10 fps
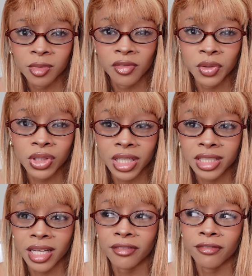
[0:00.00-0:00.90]
has been feeling like
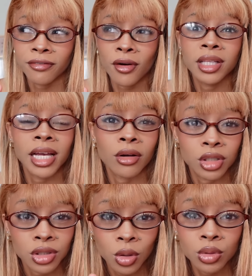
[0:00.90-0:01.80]
it's like falling out.
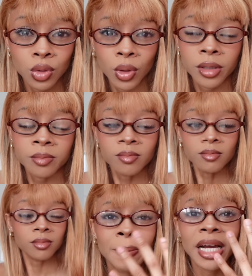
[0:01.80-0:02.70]
It's so sore.
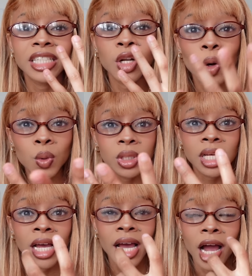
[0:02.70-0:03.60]
And my nose,
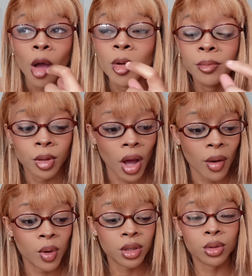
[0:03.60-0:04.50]
I've been,
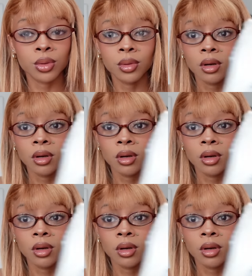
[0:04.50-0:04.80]
I went through